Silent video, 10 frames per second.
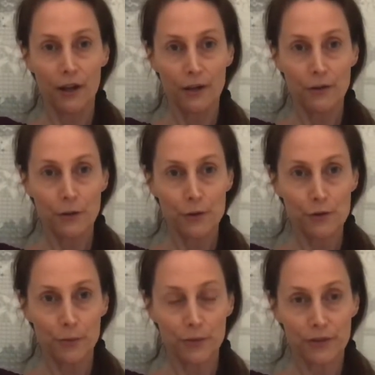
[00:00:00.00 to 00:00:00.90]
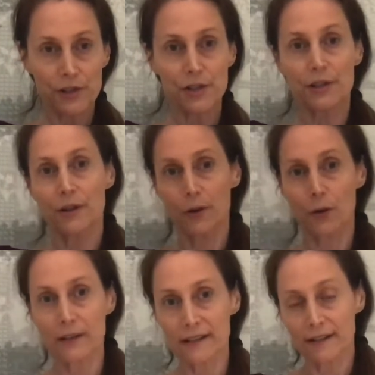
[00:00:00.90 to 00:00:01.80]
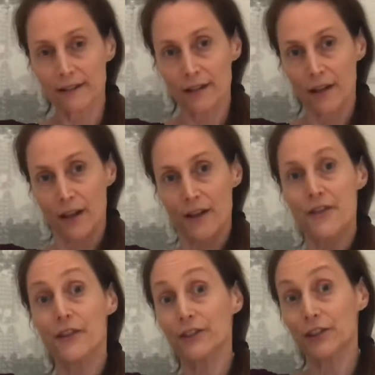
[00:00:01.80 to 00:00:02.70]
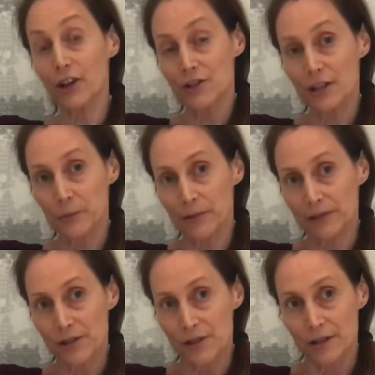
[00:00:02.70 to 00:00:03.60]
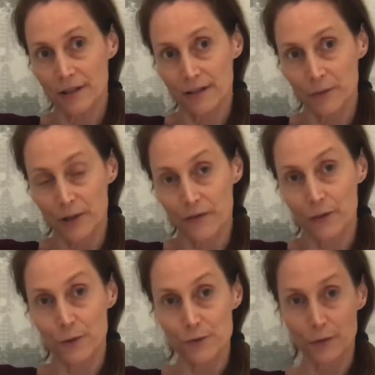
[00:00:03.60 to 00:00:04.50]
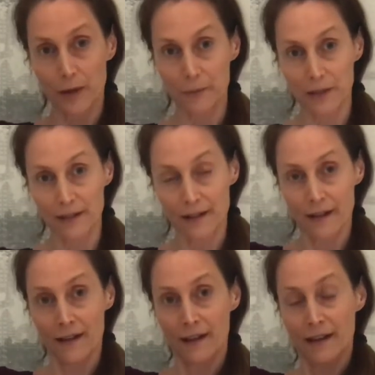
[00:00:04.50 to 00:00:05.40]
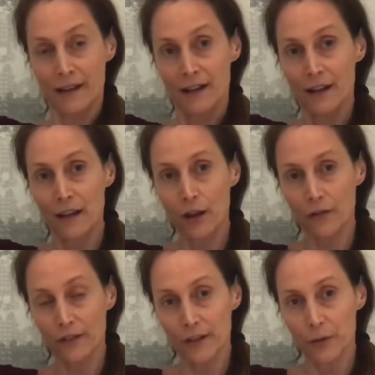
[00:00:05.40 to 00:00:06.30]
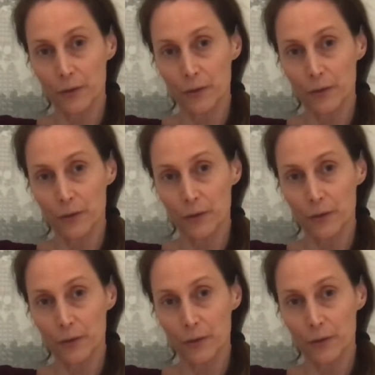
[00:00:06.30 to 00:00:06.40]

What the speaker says: neutral position, or at least the starting position, whatever neutral might mean. Lovely.